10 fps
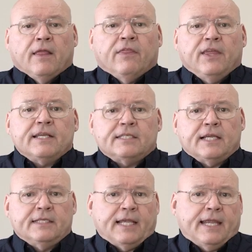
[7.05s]
This
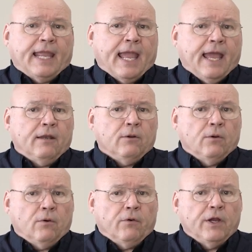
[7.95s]
is a
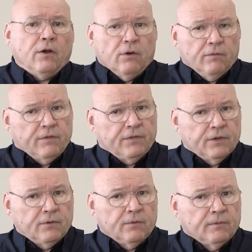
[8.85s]
category
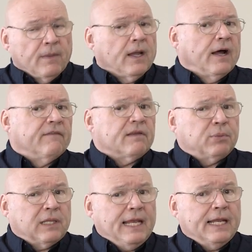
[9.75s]
overview of the
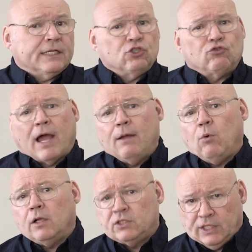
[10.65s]
PLANEX
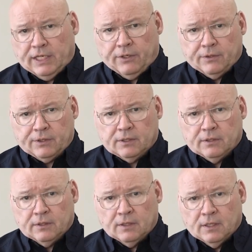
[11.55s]
drywall sanders.
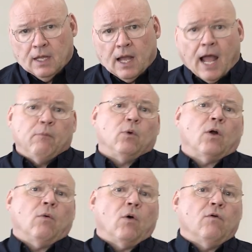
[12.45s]
I will
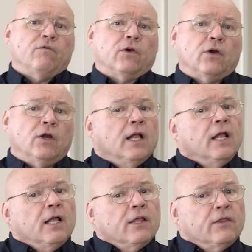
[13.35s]
go over
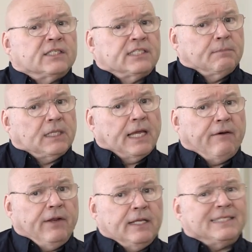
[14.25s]
the
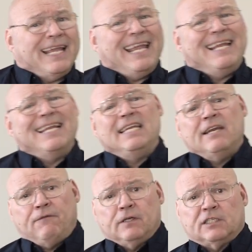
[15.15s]
similarities and the
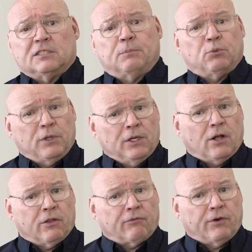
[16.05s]
differences between
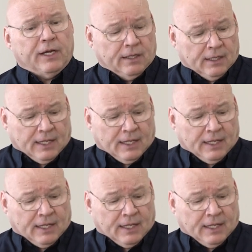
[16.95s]
all three.